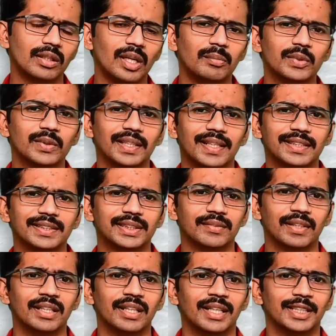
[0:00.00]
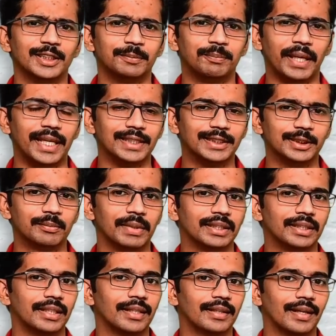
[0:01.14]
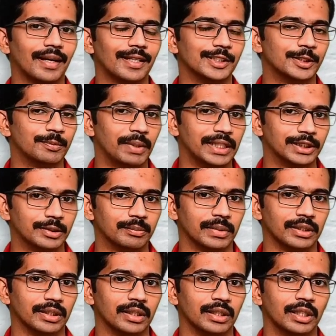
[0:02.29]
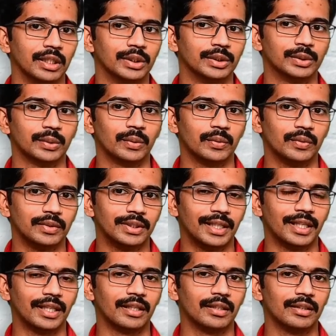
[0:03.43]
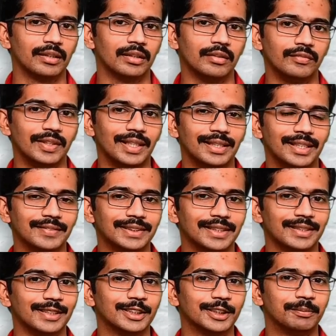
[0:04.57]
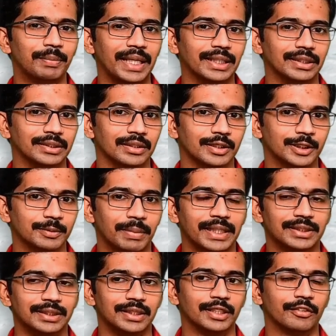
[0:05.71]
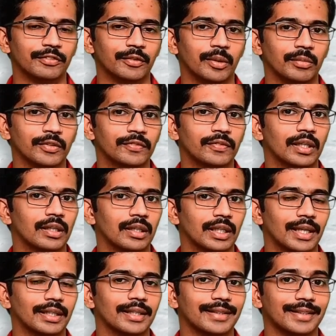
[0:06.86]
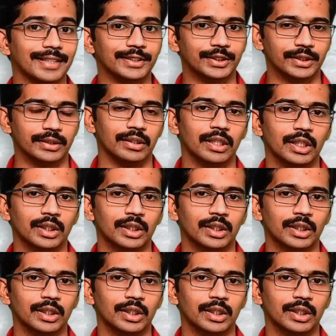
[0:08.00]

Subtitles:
Come to the next one, spaced method and unspaced method. So there will give certain space in the form of like a rest.